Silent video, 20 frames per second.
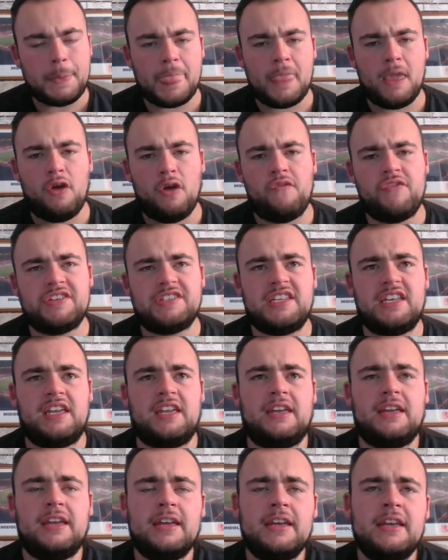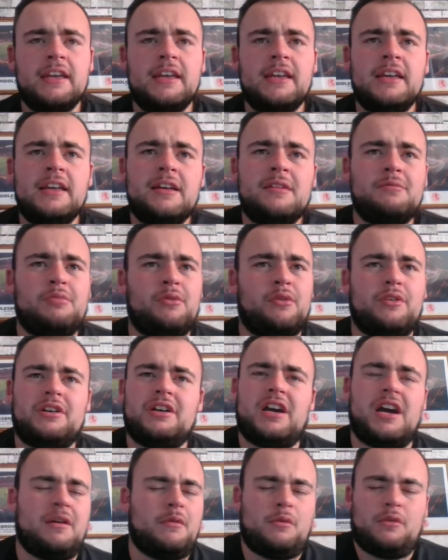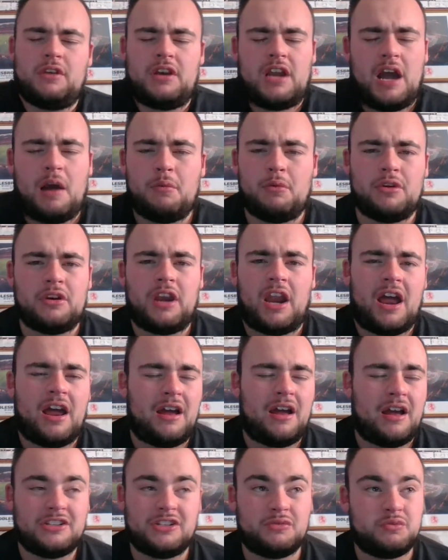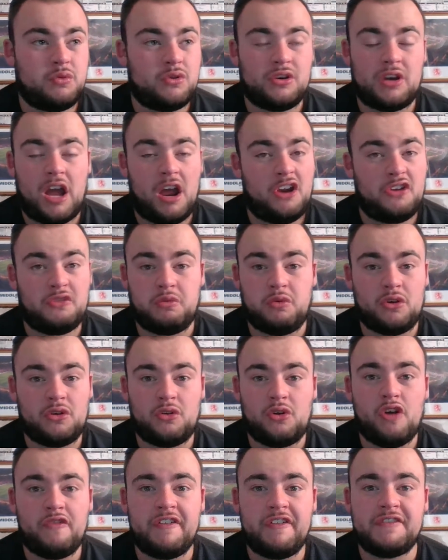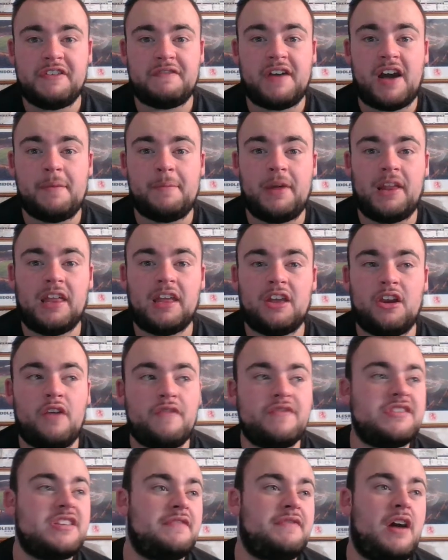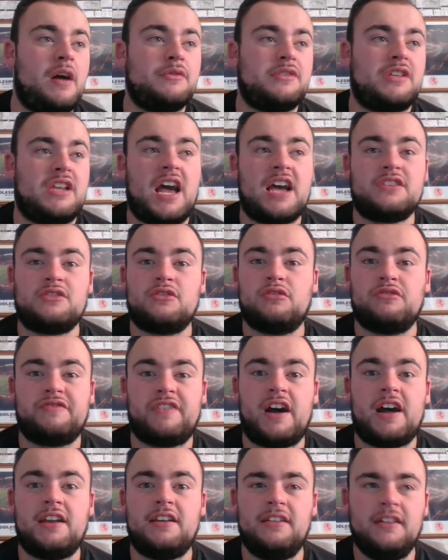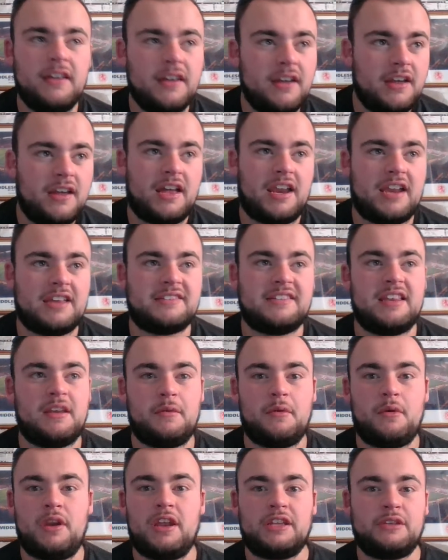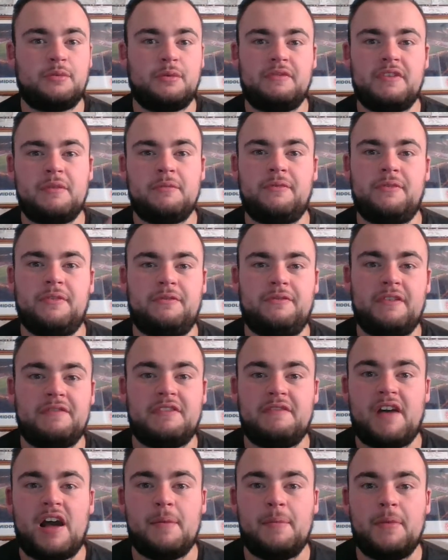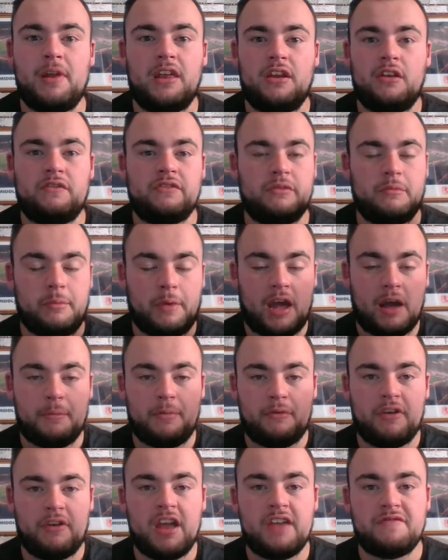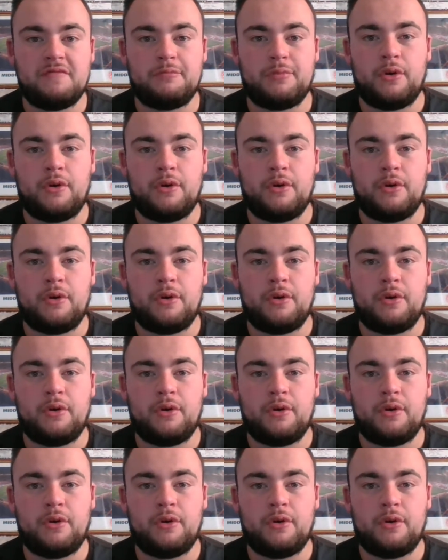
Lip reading: obviously. But I just wouldn't go £55 million. Obviously, if I was an Arsenal fan and I seen that we were linked with him for £55 million, obviously I'd be raving.